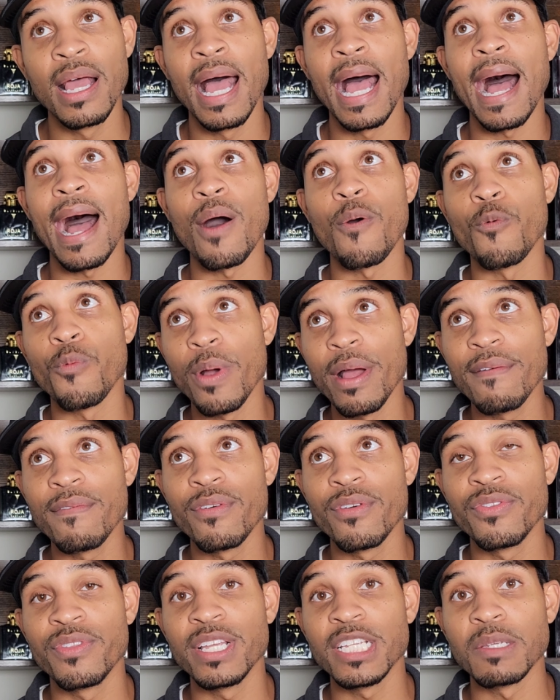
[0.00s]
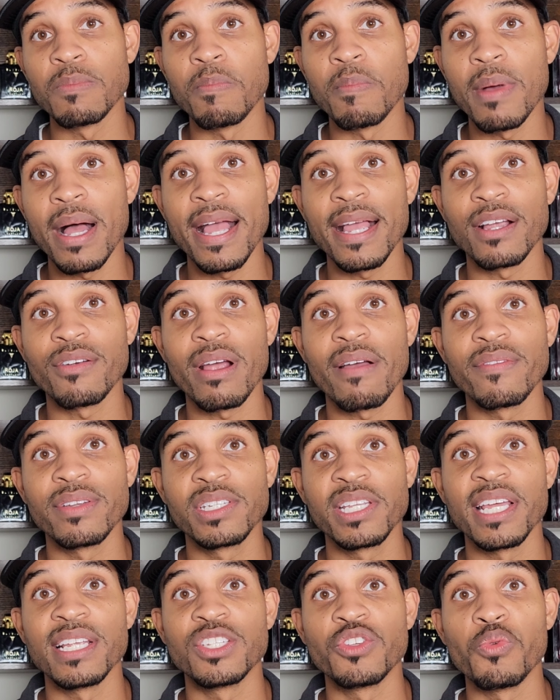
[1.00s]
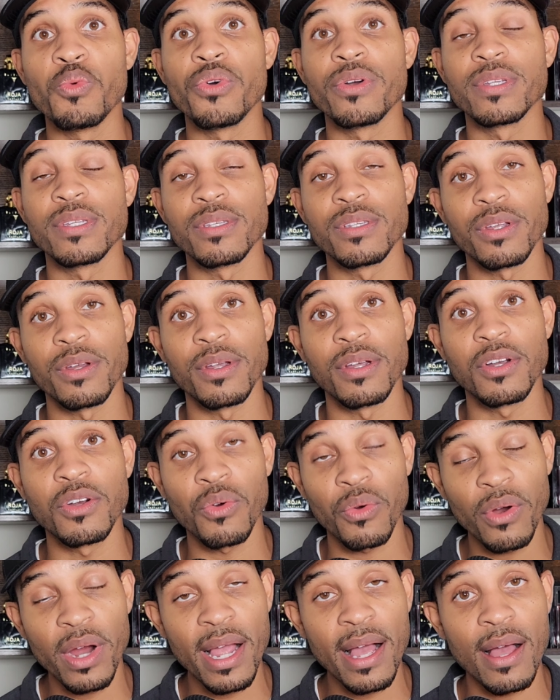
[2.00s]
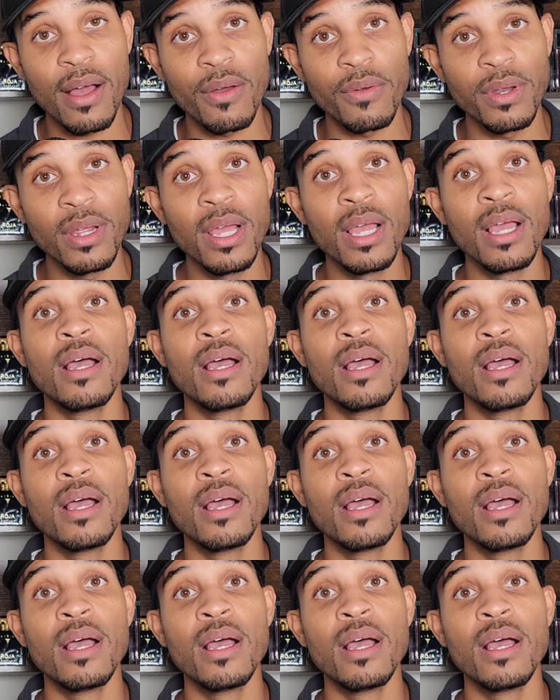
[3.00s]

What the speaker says: However, this might gravitate towards a certain crowd,